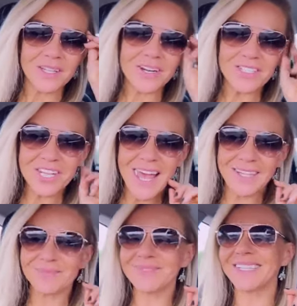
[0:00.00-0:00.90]
Car chat.
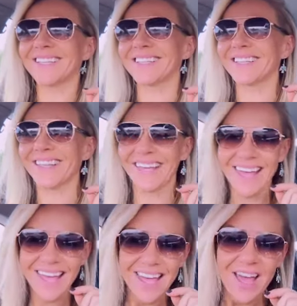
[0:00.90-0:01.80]

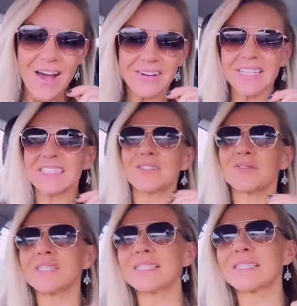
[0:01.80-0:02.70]
All right,
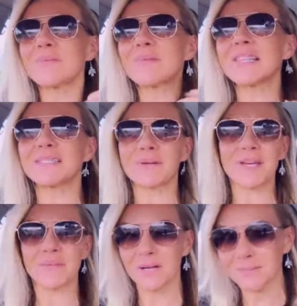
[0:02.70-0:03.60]
so this is something that's been
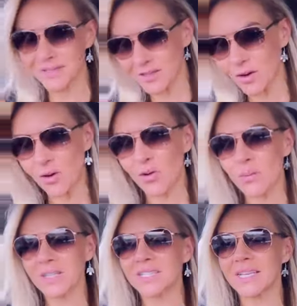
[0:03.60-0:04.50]
coming up so
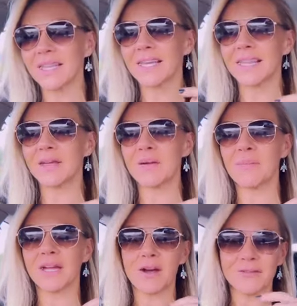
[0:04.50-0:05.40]
much lately in
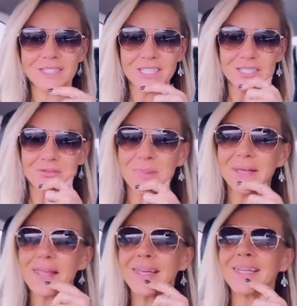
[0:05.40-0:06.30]
my conversations with my
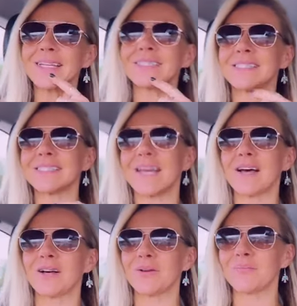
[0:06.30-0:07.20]
clients,
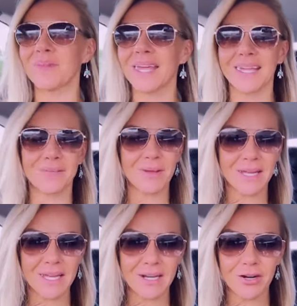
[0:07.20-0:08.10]
um, and
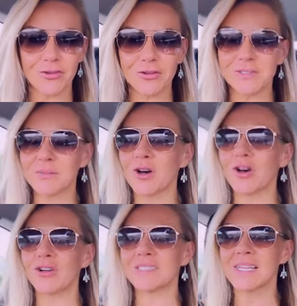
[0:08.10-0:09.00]
my in our group Zoom
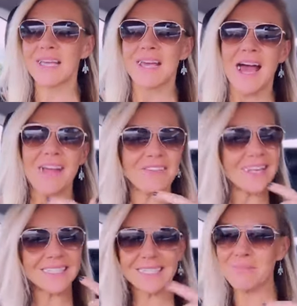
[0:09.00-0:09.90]
calls. I've
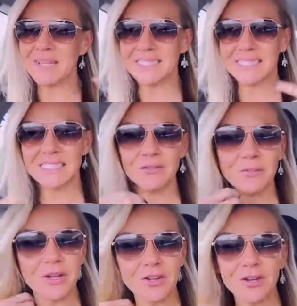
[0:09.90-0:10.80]
kind of seen messages
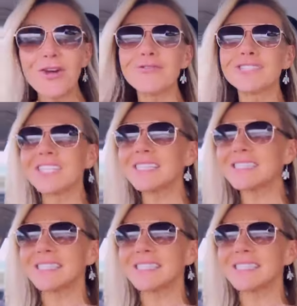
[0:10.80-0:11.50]
from other coaches.